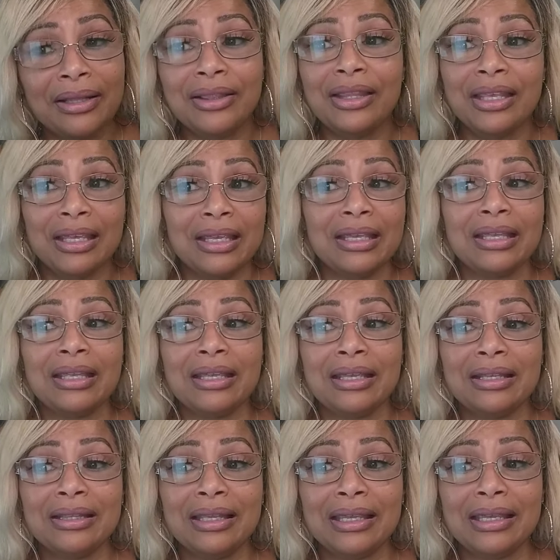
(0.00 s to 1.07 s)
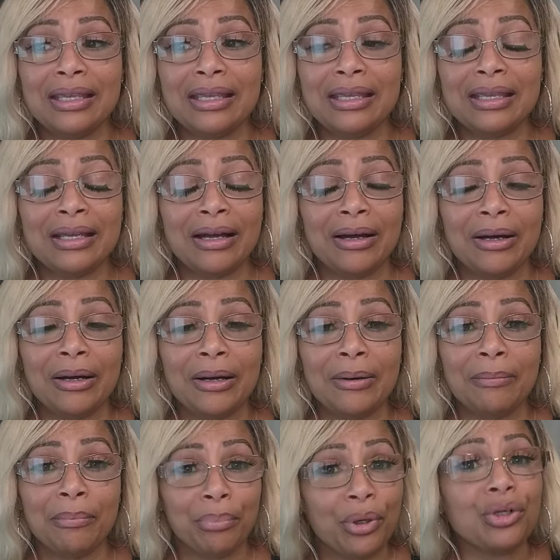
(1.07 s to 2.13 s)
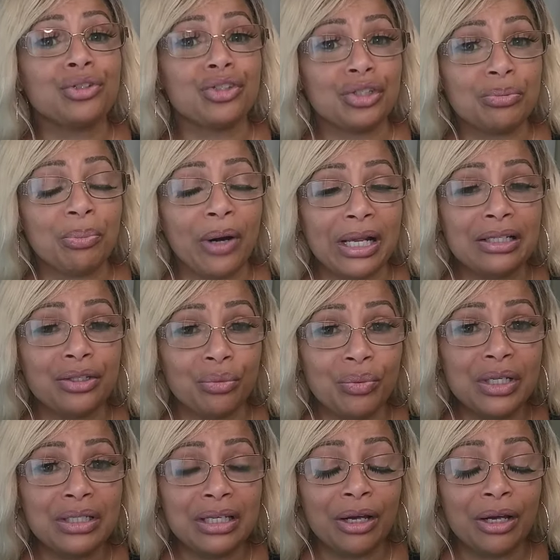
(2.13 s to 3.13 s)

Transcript: the the um, purchase price, the retail